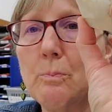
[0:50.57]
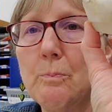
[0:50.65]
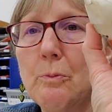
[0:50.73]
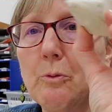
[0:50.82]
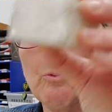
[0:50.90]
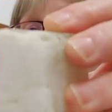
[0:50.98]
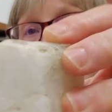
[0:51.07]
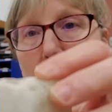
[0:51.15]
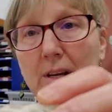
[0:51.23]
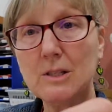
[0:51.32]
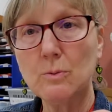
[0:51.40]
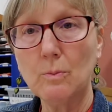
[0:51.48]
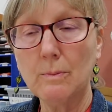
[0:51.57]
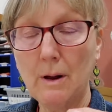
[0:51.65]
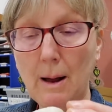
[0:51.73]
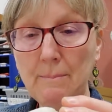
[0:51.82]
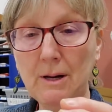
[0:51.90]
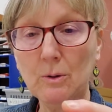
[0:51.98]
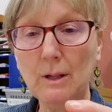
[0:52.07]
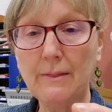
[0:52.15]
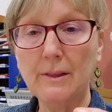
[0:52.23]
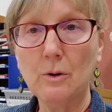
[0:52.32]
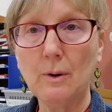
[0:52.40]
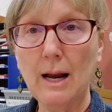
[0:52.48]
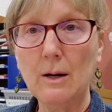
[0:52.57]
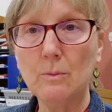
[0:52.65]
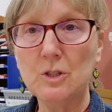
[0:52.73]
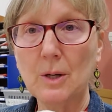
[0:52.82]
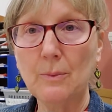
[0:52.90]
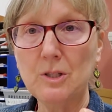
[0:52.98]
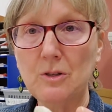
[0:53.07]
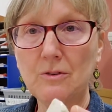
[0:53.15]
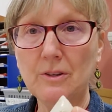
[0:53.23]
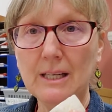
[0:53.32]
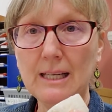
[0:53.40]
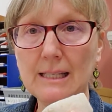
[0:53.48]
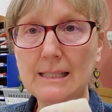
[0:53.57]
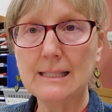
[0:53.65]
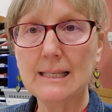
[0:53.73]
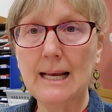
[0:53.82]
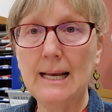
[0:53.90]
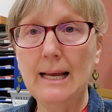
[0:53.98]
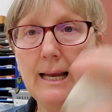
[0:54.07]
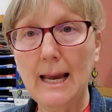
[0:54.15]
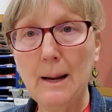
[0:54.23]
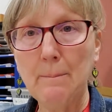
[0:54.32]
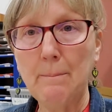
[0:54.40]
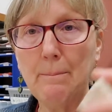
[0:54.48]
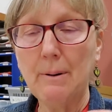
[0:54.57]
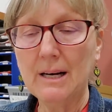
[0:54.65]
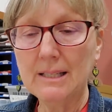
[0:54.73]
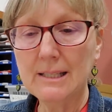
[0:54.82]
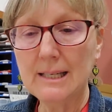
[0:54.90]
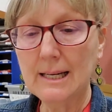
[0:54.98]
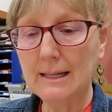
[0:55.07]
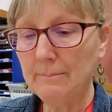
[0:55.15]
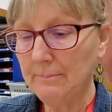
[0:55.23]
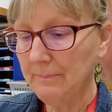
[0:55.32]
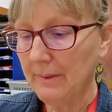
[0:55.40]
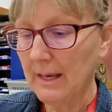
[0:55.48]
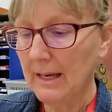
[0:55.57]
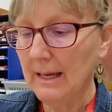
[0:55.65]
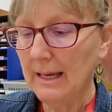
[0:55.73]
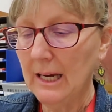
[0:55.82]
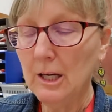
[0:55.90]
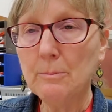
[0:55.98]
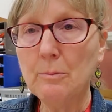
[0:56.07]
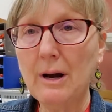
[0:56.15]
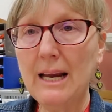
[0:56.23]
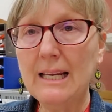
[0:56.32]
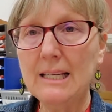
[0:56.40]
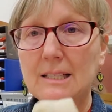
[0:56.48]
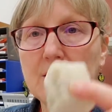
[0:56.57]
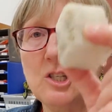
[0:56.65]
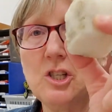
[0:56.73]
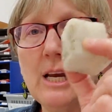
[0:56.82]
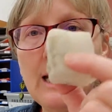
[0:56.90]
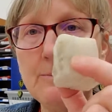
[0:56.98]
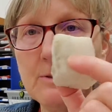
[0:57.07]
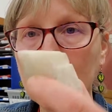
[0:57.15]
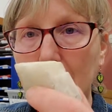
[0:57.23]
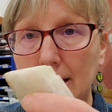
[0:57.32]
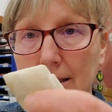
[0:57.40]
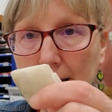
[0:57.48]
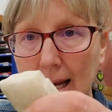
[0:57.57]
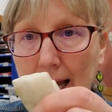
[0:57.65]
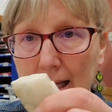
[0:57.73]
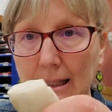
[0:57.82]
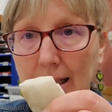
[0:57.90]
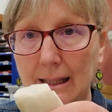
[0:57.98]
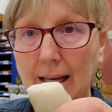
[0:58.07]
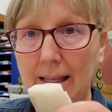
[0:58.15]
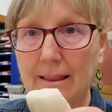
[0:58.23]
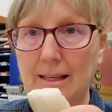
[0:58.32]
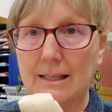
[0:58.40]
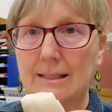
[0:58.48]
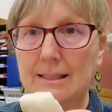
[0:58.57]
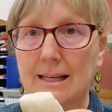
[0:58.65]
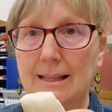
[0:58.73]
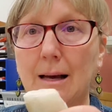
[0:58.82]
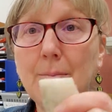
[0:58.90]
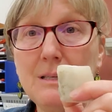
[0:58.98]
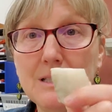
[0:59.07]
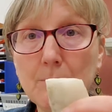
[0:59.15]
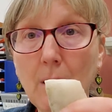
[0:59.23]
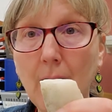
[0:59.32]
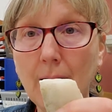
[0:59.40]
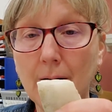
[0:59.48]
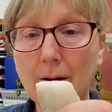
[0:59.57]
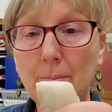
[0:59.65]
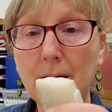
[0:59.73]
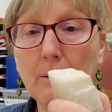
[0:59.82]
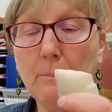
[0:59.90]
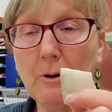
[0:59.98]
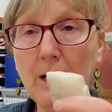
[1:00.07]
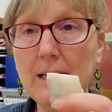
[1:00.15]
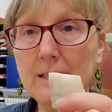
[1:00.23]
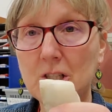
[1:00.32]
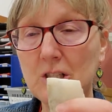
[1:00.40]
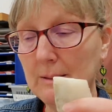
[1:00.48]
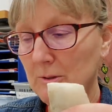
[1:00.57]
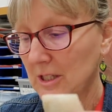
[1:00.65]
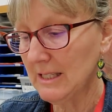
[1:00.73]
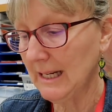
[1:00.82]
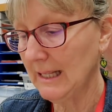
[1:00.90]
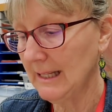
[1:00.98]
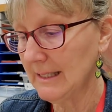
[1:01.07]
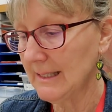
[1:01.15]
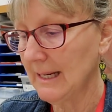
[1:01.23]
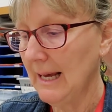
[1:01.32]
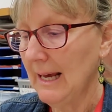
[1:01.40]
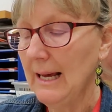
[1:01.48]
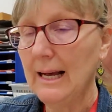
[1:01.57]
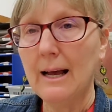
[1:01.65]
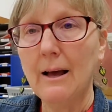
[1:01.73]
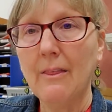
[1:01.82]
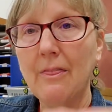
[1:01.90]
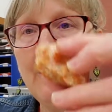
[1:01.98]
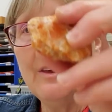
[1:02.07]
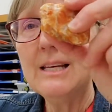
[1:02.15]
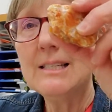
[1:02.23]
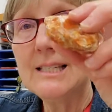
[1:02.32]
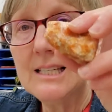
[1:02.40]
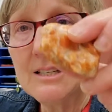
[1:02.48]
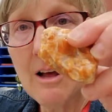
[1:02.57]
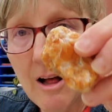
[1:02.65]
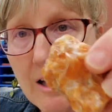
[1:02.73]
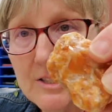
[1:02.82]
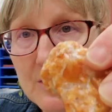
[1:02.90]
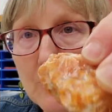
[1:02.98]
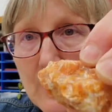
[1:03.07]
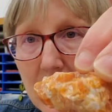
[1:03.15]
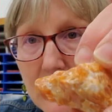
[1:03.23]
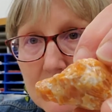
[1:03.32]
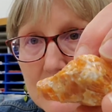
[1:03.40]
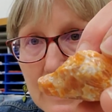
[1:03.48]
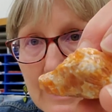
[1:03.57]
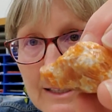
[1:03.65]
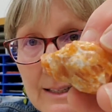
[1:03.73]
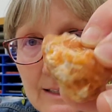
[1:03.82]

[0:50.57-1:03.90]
throw this mineral on the ground, which I will do for the kids, and bust it, it'll break into shapes exactly like this. They'll be smaller, but it'll break into shapes just like this. This is also calcite,